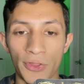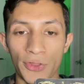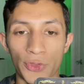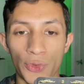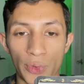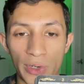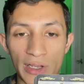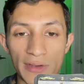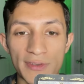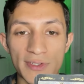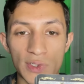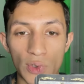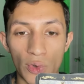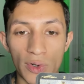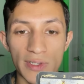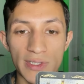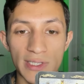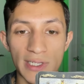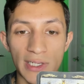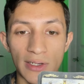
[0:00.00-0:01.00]
Three of
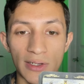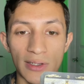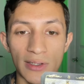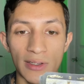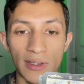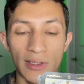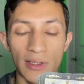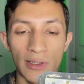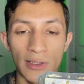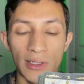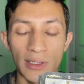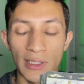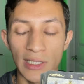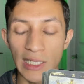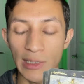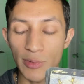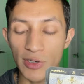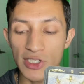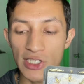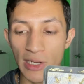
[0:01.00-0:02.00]
Swords here,
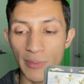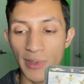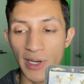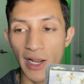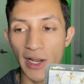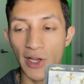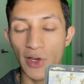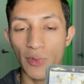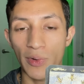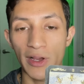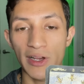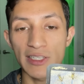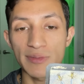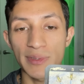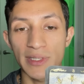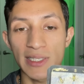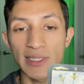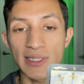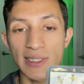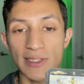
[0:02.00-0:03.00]
Libra, Gemini, Aquarius,
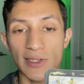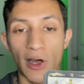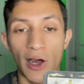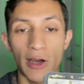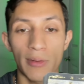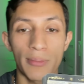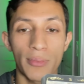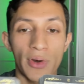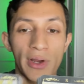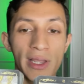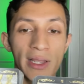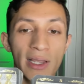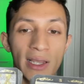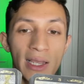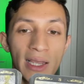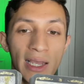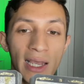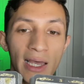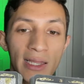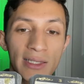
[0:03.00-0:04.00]
but this is heartbreak
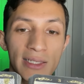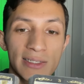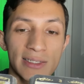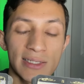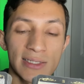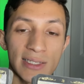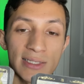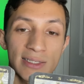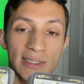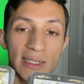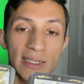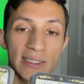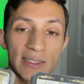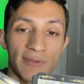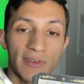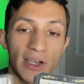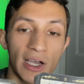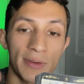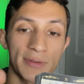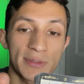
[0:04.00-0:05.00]
and this is a six
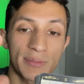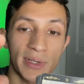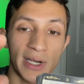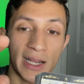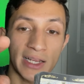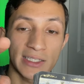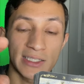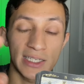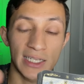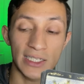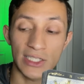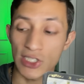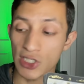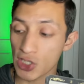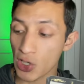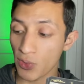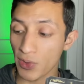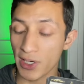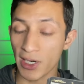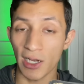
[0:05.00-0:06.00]
of cups but i did
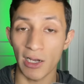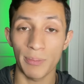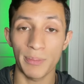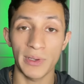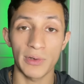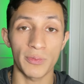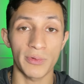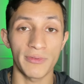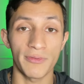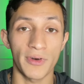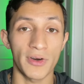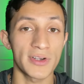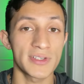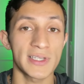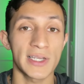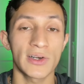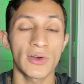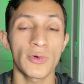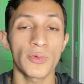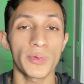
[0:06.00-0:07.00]
show it up in reverse
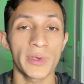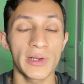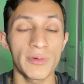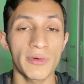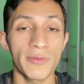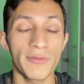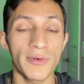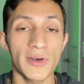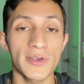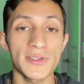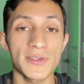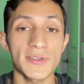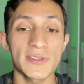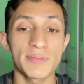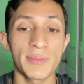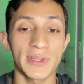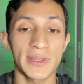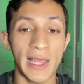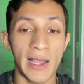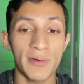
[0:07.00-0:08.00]
i don't read reversals
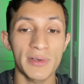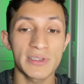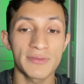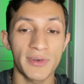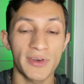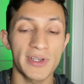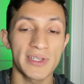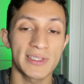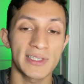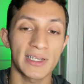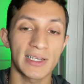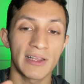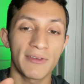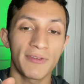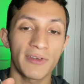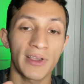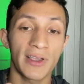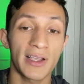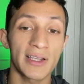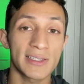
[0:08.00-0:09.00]
but that was very
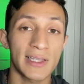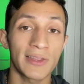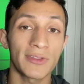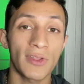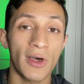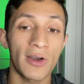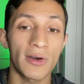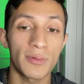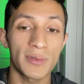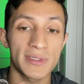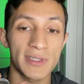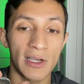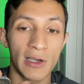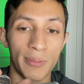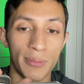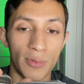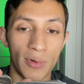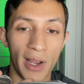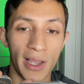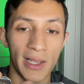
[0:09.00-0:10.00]
significant because i thought it was
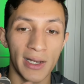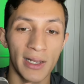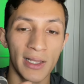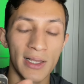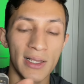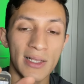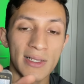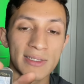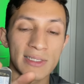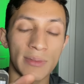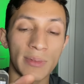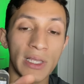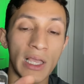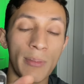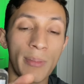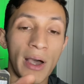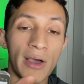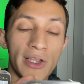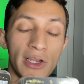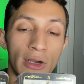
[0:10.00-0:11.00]
upright something
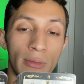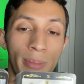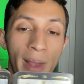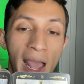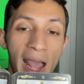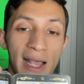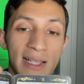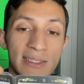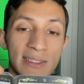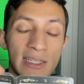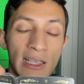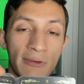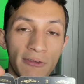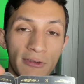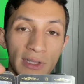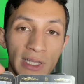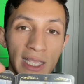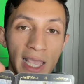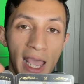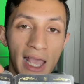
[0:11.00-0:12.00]
about your past
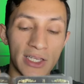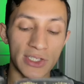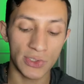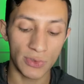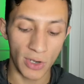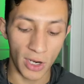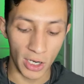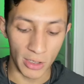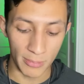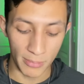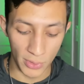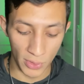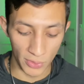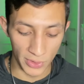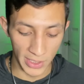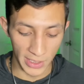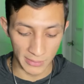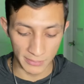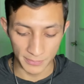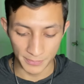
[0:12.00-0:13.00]
definitely had you
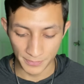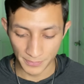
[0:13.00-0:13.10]
heartbroken